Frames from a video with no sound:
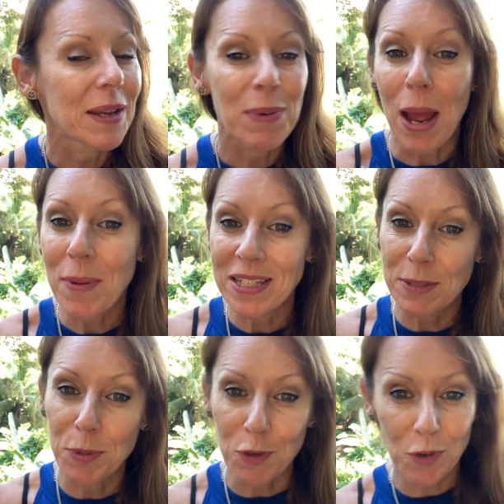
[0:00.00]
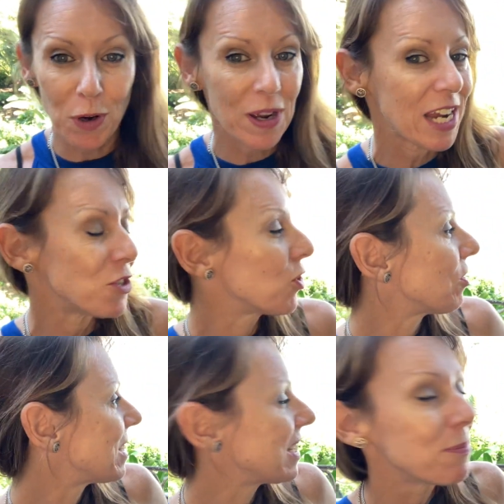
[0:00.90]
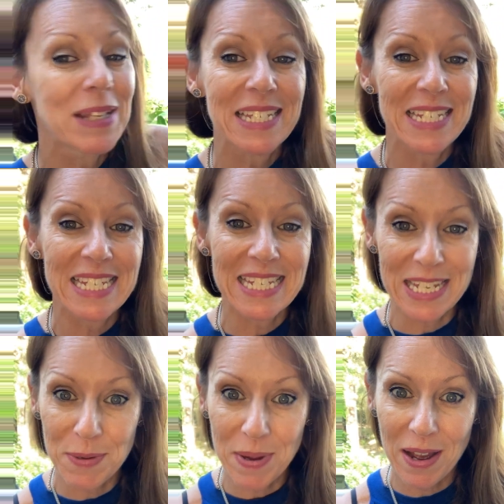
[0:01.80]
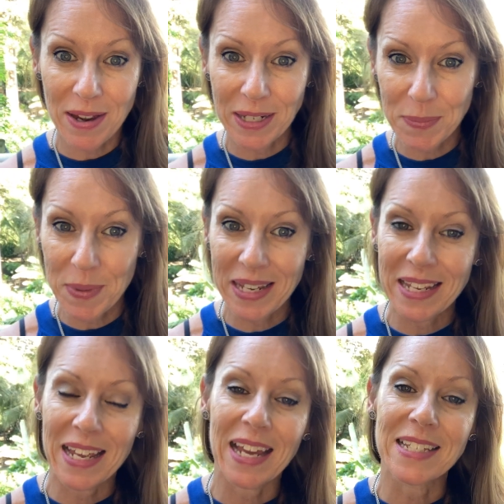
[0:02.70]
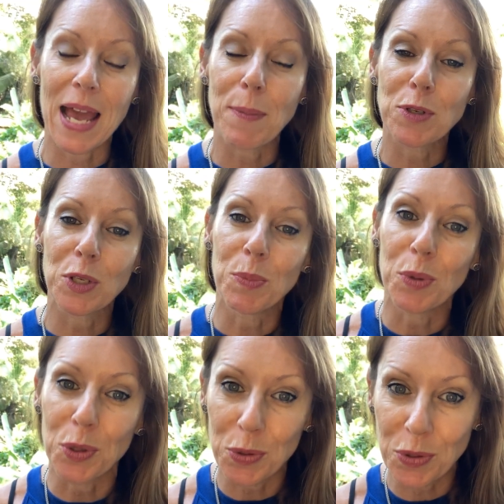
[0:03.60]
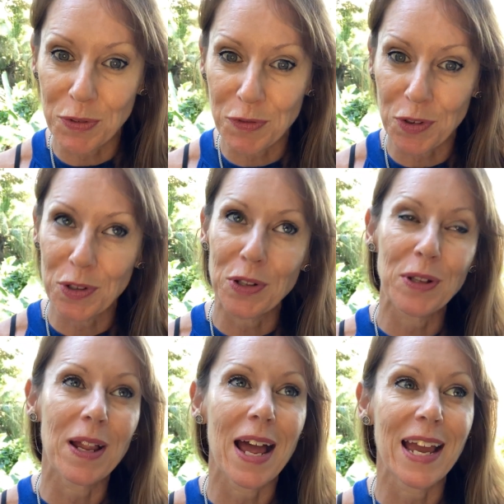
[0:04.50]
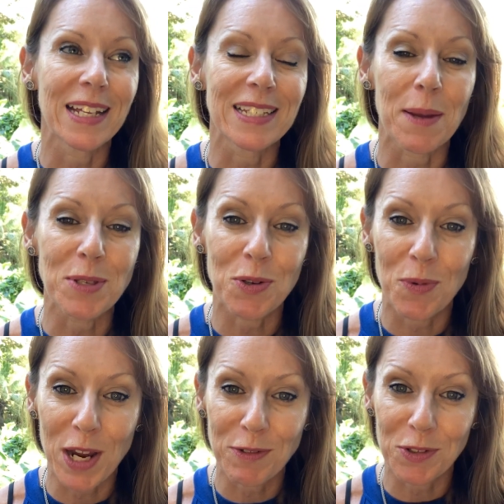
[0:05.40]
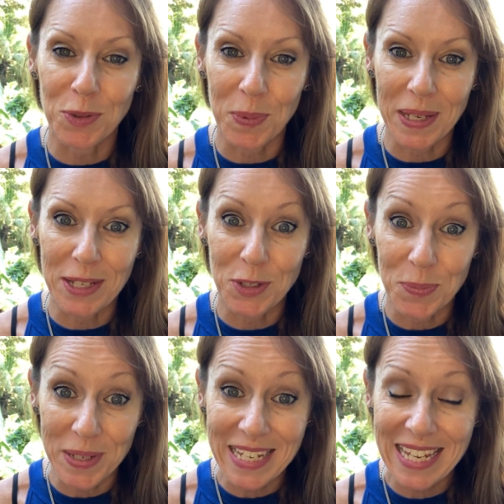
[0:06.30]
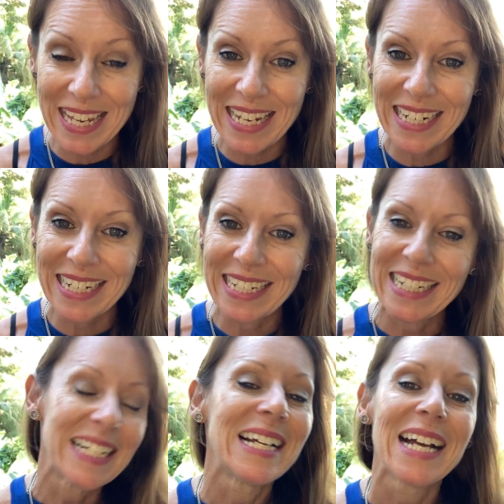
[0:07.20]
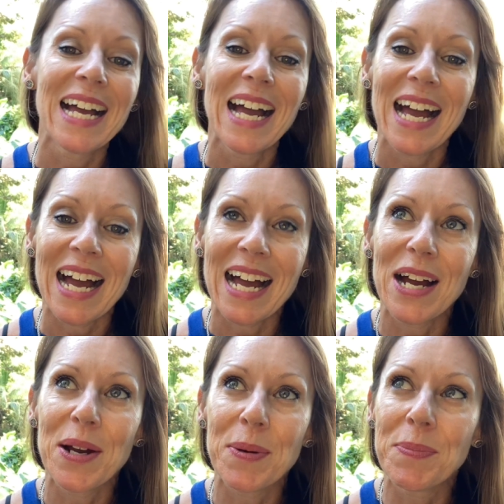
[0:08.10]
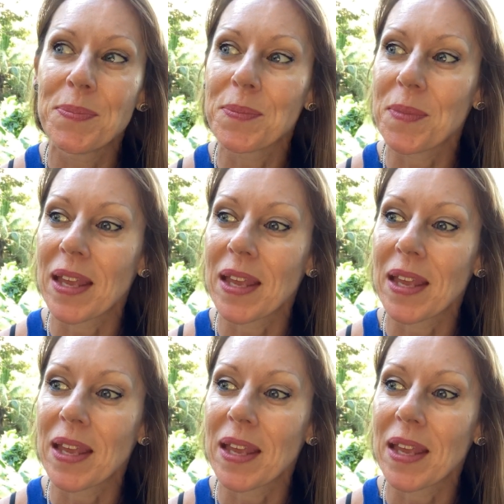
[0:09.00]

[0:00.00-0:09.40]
but I'm in this beautiful location. You can't see, but there's a sea behind me. It's absolutely beautiful, and I'm so grateful to be here. And